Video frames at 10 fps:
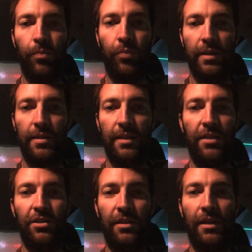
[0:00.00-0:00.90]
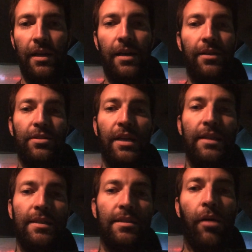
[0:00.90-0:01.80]
presentation. There's
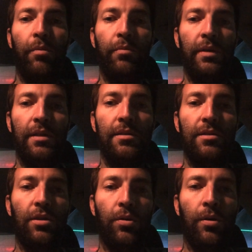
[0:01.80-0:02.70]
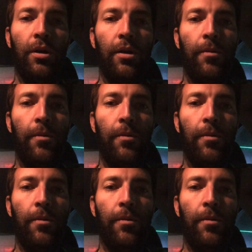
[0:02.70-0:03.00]
nothing stopping me. So